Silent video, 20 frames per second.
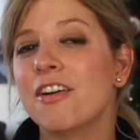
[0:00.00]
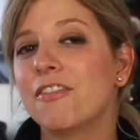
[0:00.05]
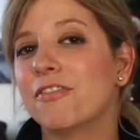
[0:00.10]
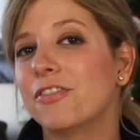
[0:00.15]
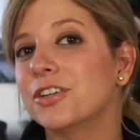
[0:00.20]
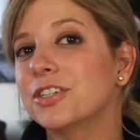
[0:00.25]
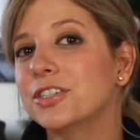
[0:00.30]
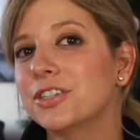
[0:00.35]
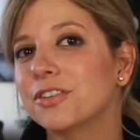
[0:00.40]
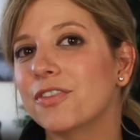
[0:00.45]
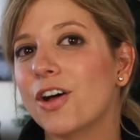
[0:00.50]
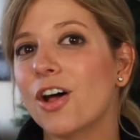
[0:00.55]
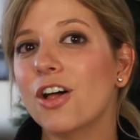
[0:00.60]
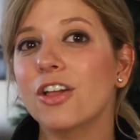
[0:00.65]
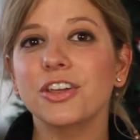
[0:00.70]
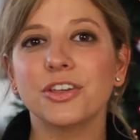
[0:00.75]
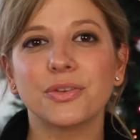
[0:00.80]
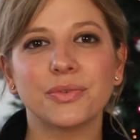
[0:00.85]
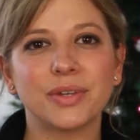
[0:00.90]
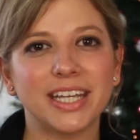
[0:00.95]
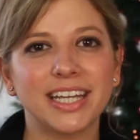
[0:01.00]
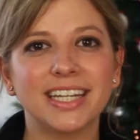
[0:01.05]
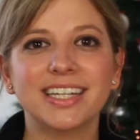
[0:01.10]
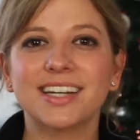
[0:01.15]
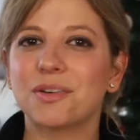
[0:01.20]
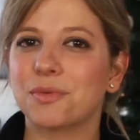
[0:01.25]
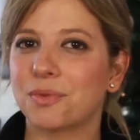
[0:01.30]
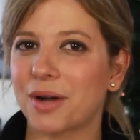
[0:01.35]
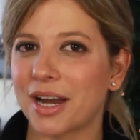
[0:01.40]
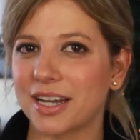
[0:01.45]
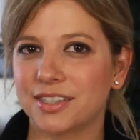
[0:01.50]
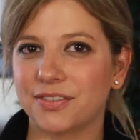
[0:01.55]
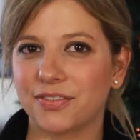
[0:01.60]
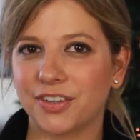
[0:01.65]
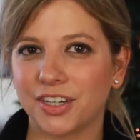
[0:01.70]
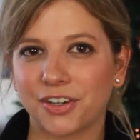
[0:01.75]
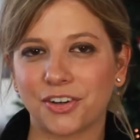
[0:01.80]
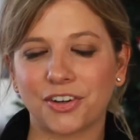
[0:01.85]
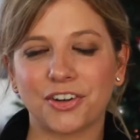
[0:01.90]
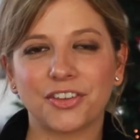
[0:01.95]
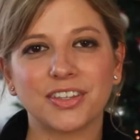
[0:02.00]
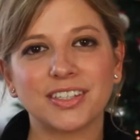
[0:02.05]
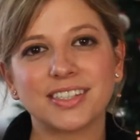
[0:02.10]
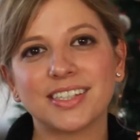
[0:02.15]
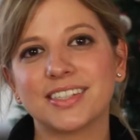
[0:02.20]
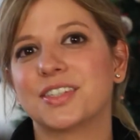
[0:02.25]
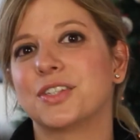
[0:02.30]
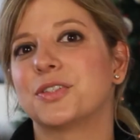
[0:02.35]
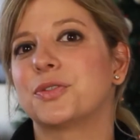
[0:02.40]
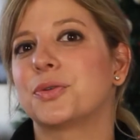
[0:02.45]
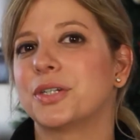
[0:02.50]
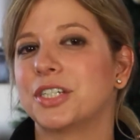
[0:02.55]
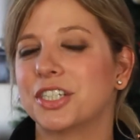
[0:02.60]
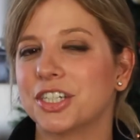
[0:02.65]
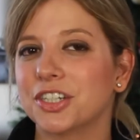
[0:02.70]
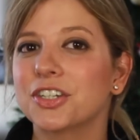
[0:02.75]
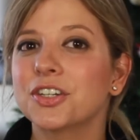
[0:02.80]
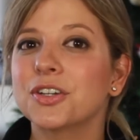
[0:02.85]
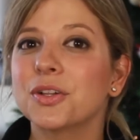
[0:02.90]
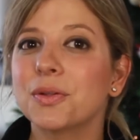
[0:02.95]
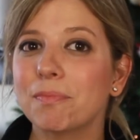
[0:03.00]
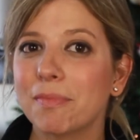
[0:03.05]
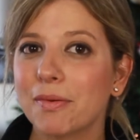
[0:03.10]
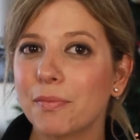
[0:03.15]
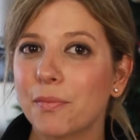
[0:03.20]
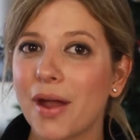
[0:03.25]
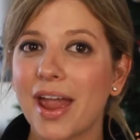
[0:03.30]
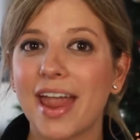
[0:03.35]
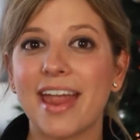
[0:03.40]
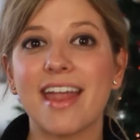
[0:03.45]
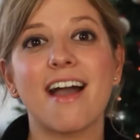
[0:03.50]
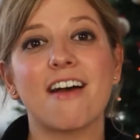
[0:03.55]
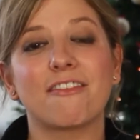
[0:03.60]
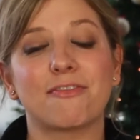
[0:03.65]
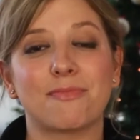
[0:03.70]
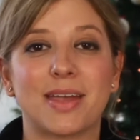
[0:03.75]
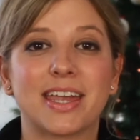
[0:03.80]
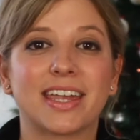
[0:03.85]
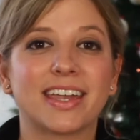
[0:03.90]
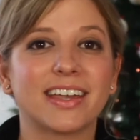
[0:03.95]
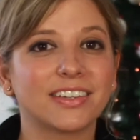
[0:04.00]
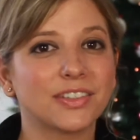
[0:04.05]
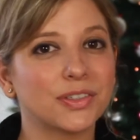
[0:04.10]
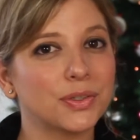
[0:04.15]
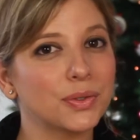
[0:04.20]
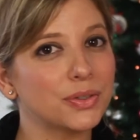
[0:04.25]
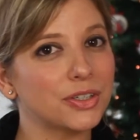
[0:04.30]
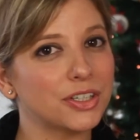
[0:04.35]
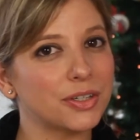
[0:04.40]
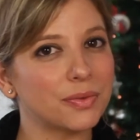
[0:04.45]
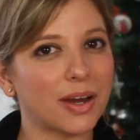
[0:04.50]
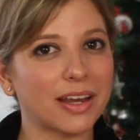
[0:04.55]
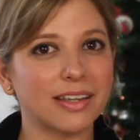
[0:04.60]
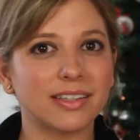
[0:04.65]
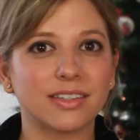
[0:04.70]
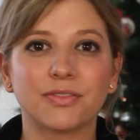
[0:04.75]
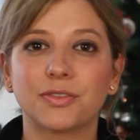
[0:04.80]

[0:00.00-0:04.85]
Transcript: First of all, you need rice vinegar. This is the traditional way of making sushi rice.